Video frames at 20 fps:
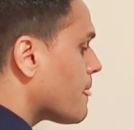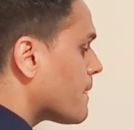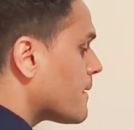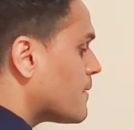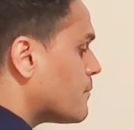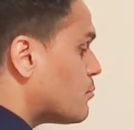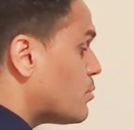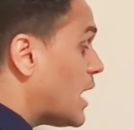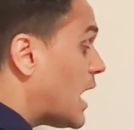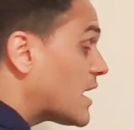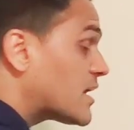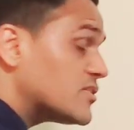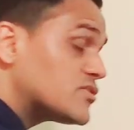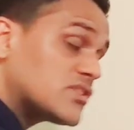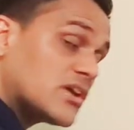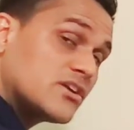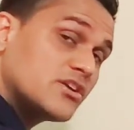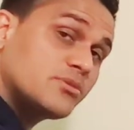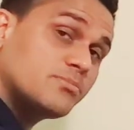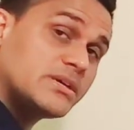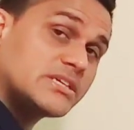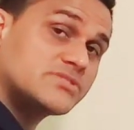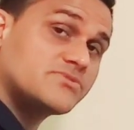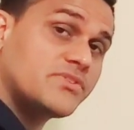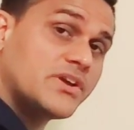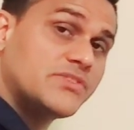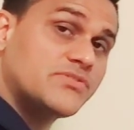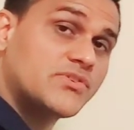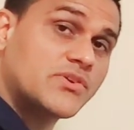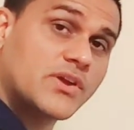Brackets are your best
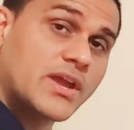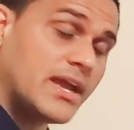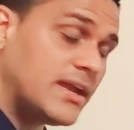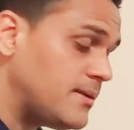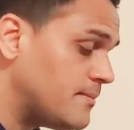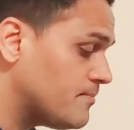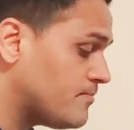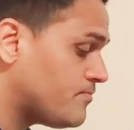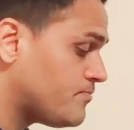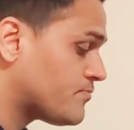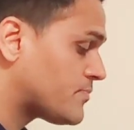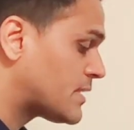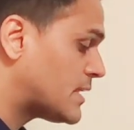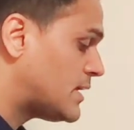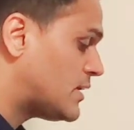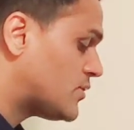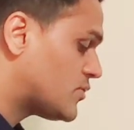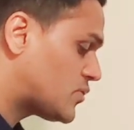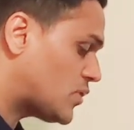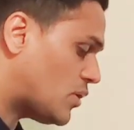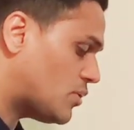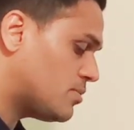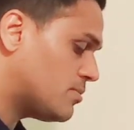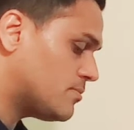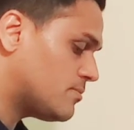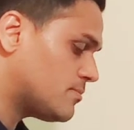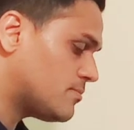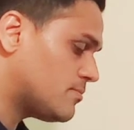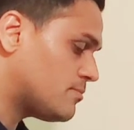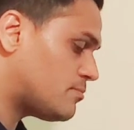friends, okay? So,
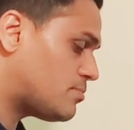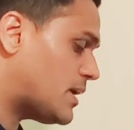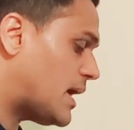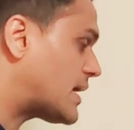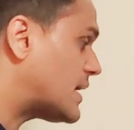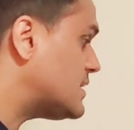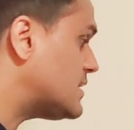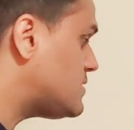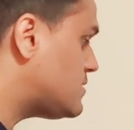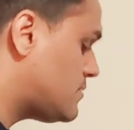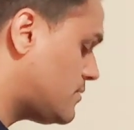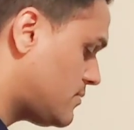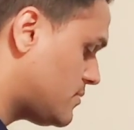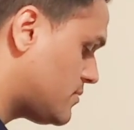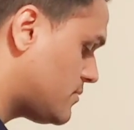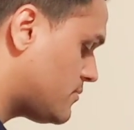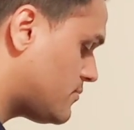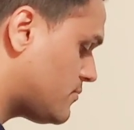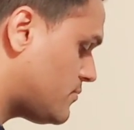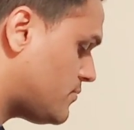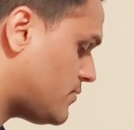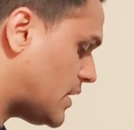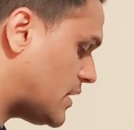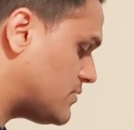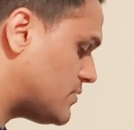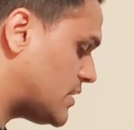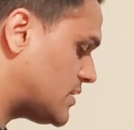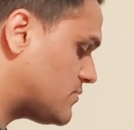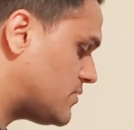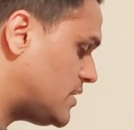bracket
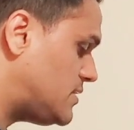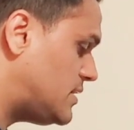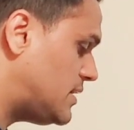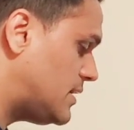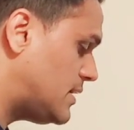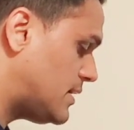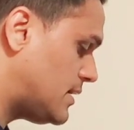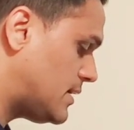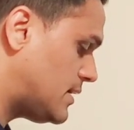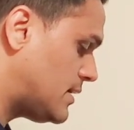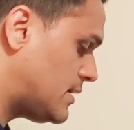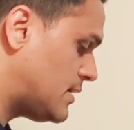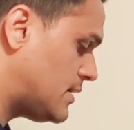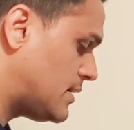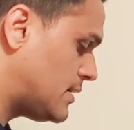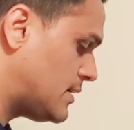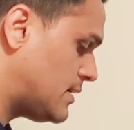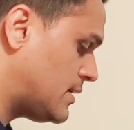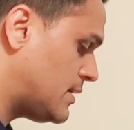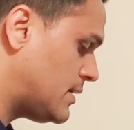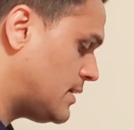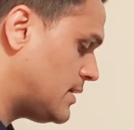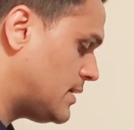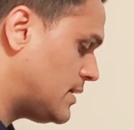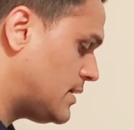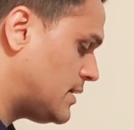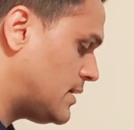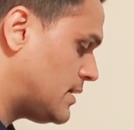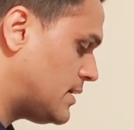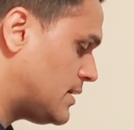500
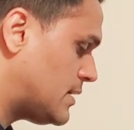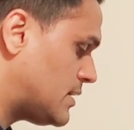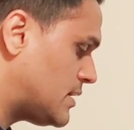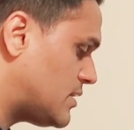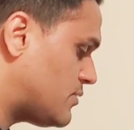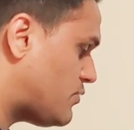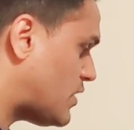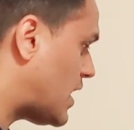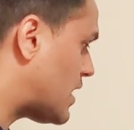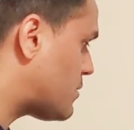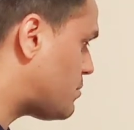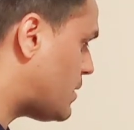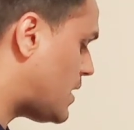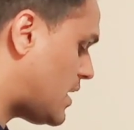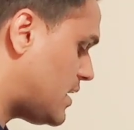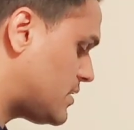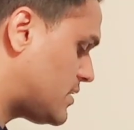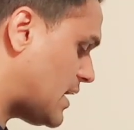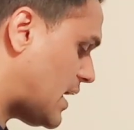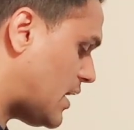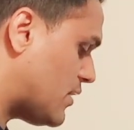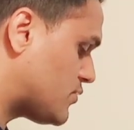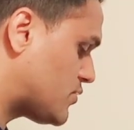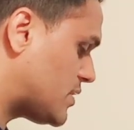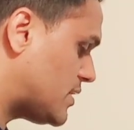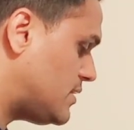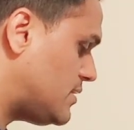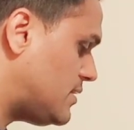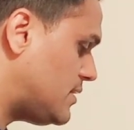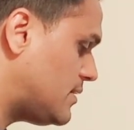divided by
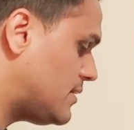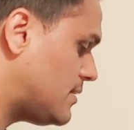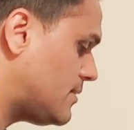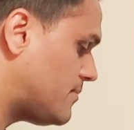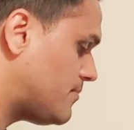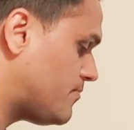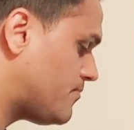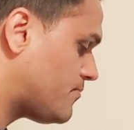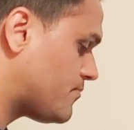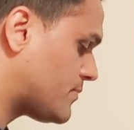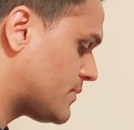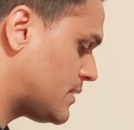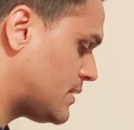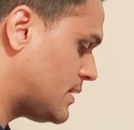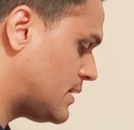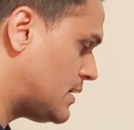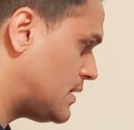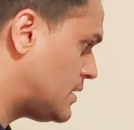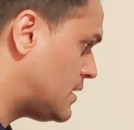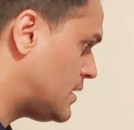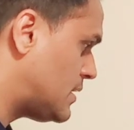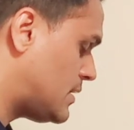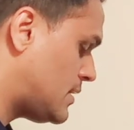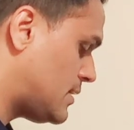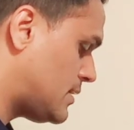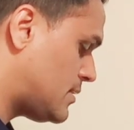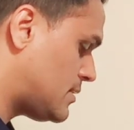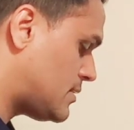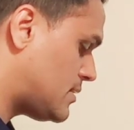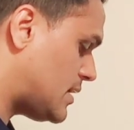1000
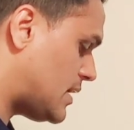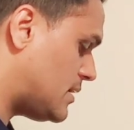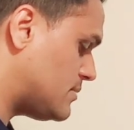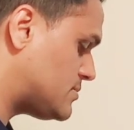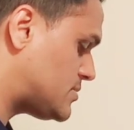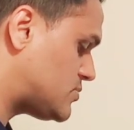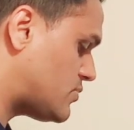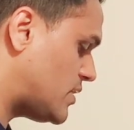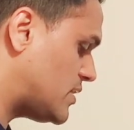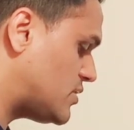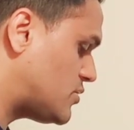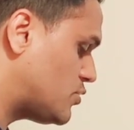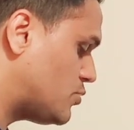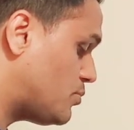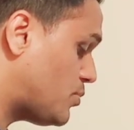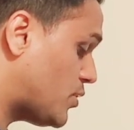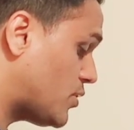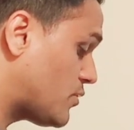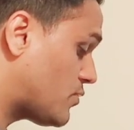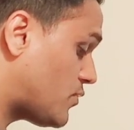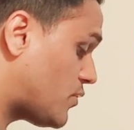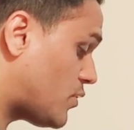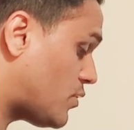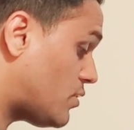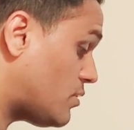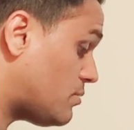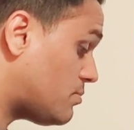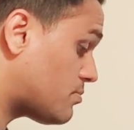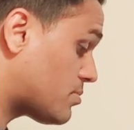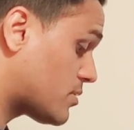times
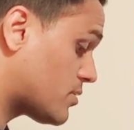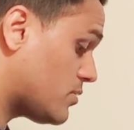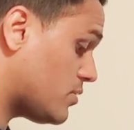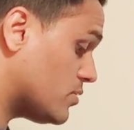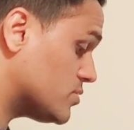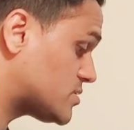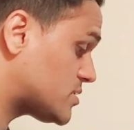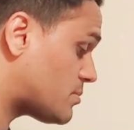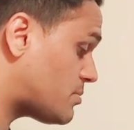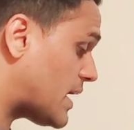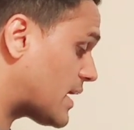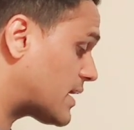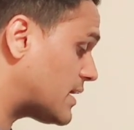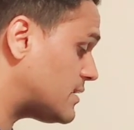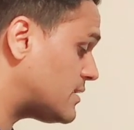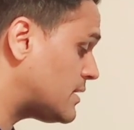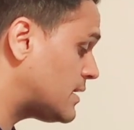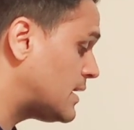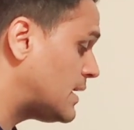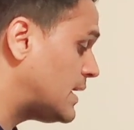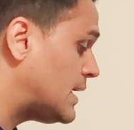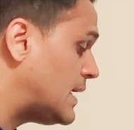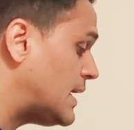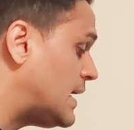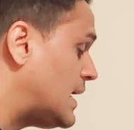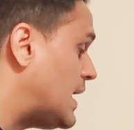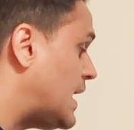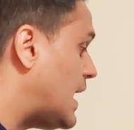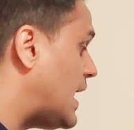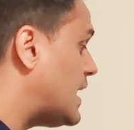22.4, close the bracket,
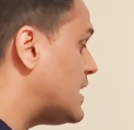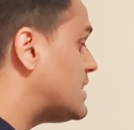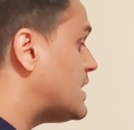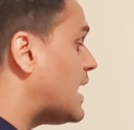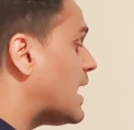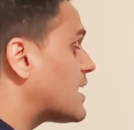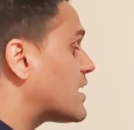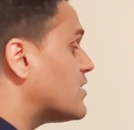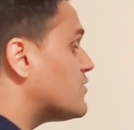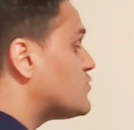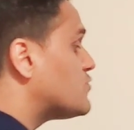and that gives